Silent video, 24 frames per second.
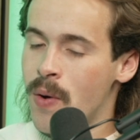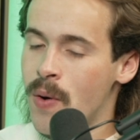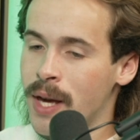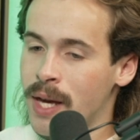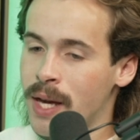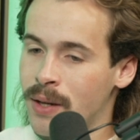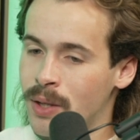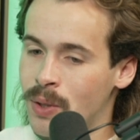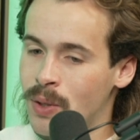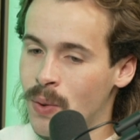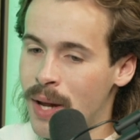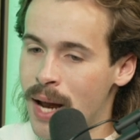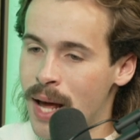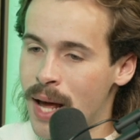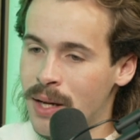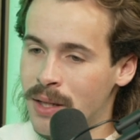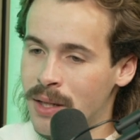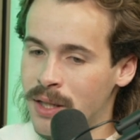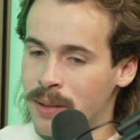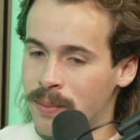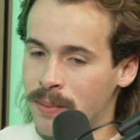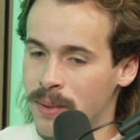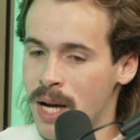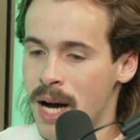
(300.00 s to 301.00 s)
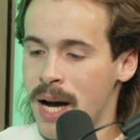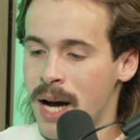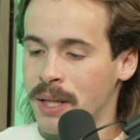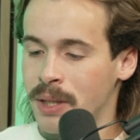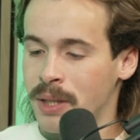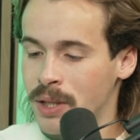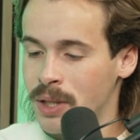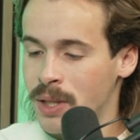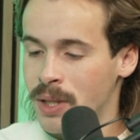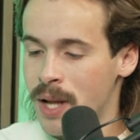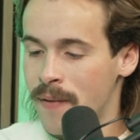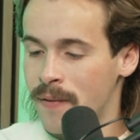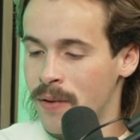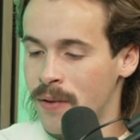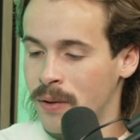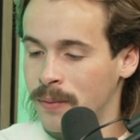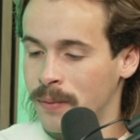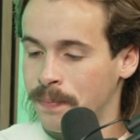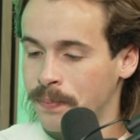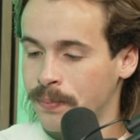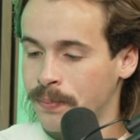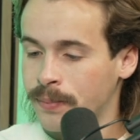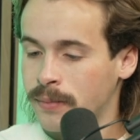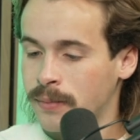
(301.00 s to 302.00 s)
into it at a subconscious level,
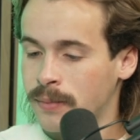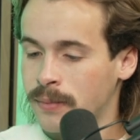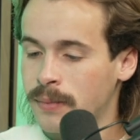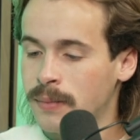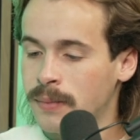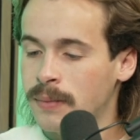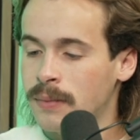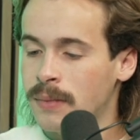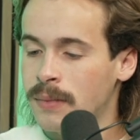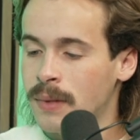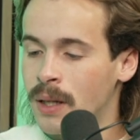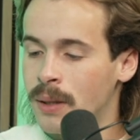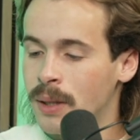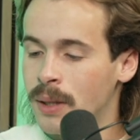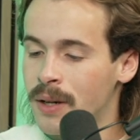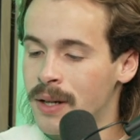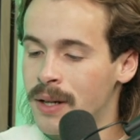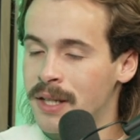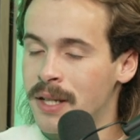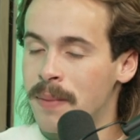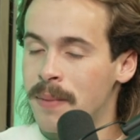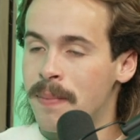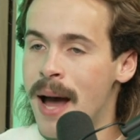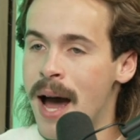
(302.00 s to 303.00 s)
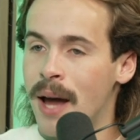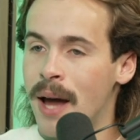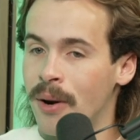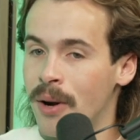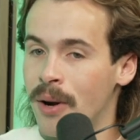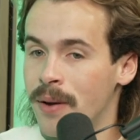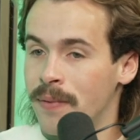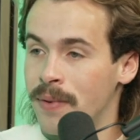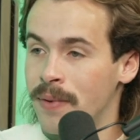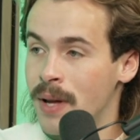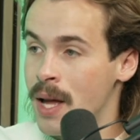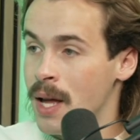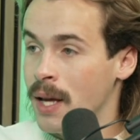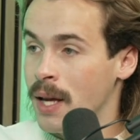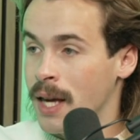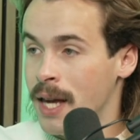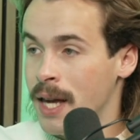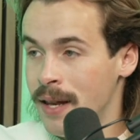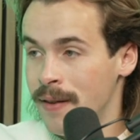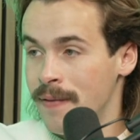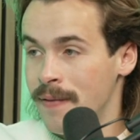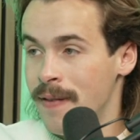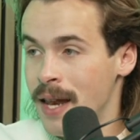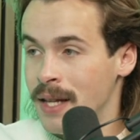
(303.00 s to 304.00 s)
there is a matter of
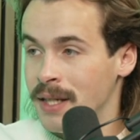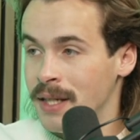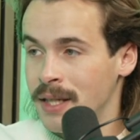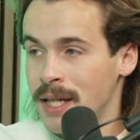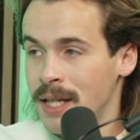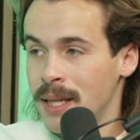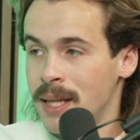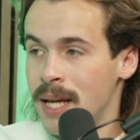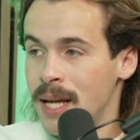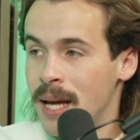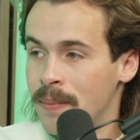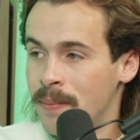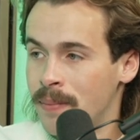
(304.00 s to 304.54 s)
convincing them